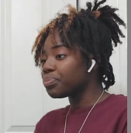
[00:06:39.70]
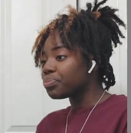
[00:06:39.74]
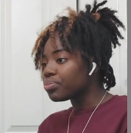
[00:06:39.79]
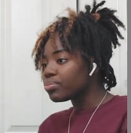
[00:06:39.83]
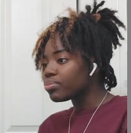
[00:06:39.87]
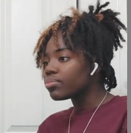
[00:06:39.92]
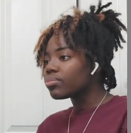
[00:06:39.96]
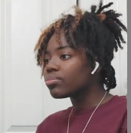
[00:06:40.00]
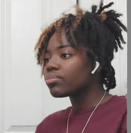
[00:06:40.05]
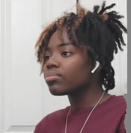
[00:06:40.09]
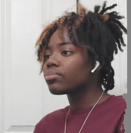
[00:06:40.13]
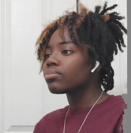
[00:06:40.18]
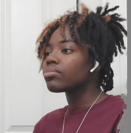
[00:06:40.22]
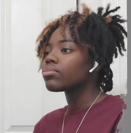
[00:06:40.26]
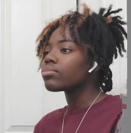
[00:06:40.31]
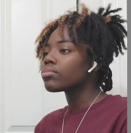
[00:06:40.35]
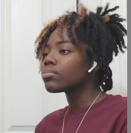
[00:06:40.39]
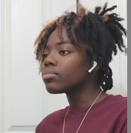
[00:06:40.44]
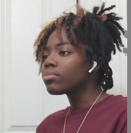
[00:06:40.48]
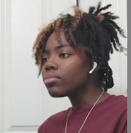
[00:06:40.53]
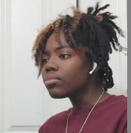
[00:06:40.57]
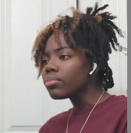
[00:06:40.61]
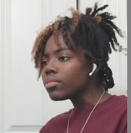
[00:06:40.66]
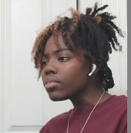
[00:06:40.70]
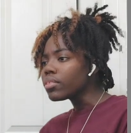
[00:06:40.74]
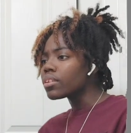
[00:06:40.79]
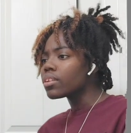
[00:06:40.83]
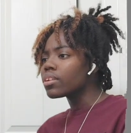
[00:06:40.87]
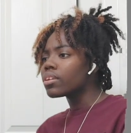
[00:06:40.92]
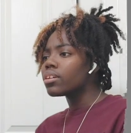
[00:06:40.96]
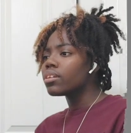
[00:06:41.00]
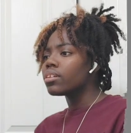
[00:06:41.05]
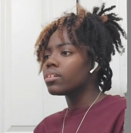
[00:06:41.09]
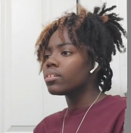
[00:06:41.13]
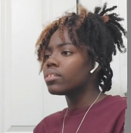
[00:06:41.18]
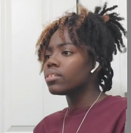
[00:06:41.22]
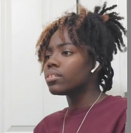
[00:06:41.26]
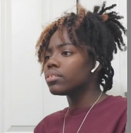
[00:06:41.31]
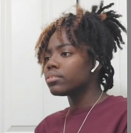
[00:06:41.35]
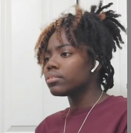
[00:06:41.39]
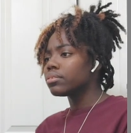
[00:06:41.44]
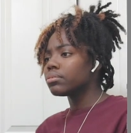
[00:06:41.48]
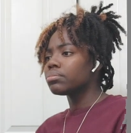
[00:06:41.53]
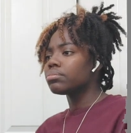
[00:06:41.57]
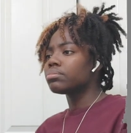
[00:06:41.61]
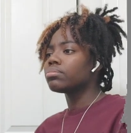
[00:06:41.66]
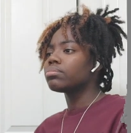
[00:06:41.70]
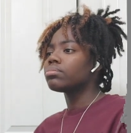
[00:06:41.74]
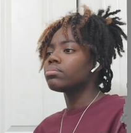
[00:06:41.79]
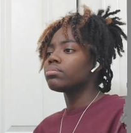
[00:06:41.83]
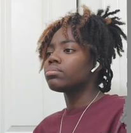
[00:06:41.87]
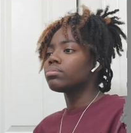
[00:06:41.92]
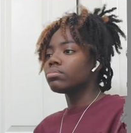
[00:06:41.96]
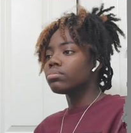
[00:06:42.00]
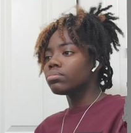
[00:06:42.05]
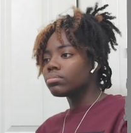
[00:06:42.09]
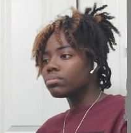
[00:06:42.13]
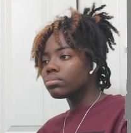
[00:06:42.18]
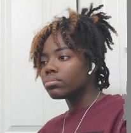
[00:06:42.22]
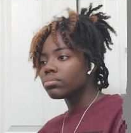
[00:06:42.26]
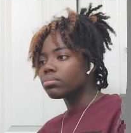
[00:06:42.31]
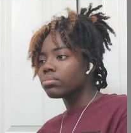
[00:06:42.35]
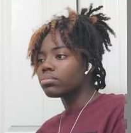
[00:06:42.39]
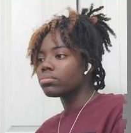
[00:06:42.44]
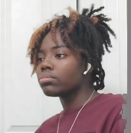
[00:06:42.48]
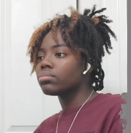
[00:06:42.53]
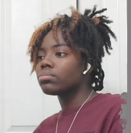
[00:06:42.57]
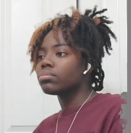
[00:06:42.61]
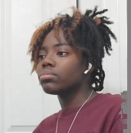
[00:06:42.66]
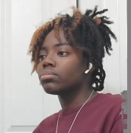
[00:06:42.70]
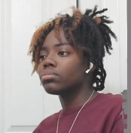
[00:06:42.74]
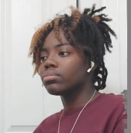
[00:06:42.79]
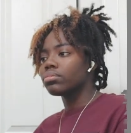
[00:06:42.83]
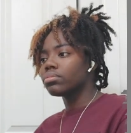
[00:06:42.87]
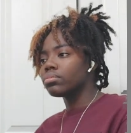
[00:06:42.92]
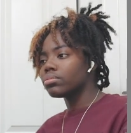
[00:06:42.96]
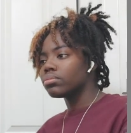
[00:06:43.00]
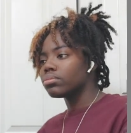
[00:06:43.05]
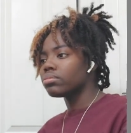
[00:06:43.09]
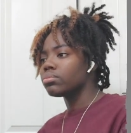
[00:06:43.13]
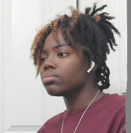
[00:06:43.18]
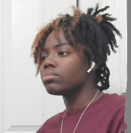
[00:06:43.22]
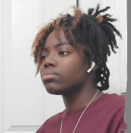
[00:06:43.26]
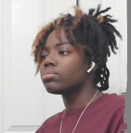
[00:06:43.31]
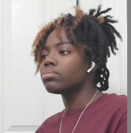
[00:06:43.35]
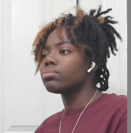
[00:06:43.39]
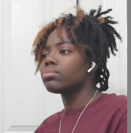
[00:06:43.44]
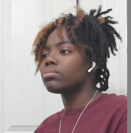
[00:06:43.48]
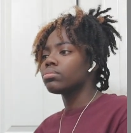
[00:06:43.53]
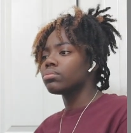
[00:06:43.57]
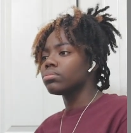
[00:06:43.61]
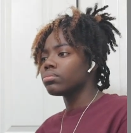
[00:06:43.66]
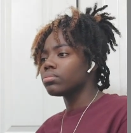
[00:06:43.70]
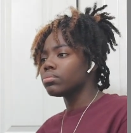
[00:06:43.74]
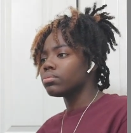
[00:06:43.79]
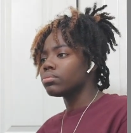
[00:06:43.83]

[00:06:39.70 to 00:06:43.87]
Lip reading: No one is speaking in this clip.